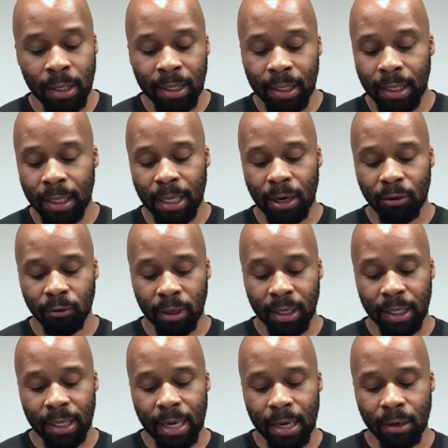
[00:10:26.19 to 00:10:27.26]

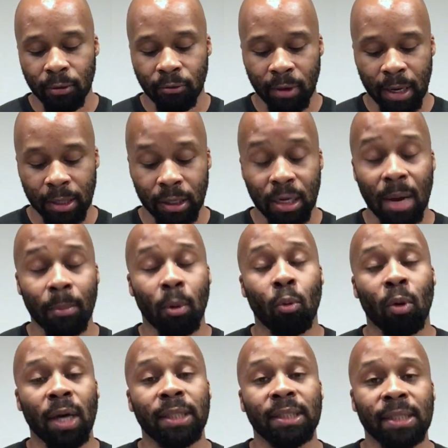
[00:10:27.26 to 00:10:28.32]
Indiana ran the
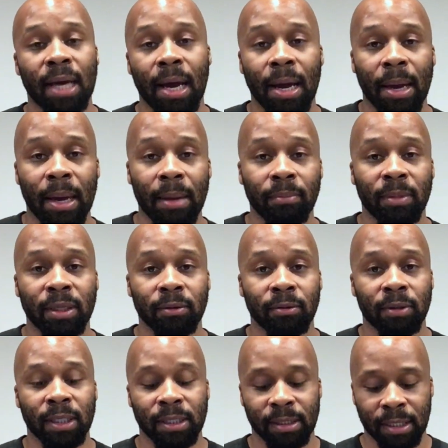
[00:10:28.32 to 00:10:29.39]
#1 time
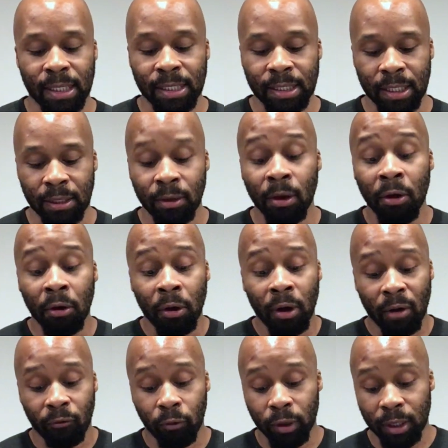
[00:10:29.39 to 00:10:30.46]
this season
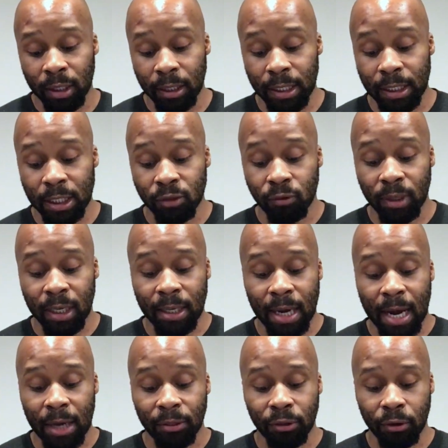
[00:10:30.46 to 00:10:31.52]
for the collegians, running
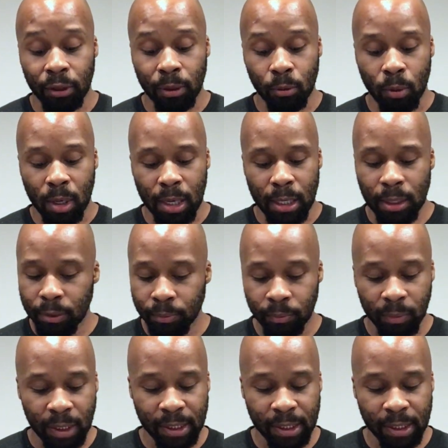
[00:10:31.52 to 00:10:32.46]
9:31.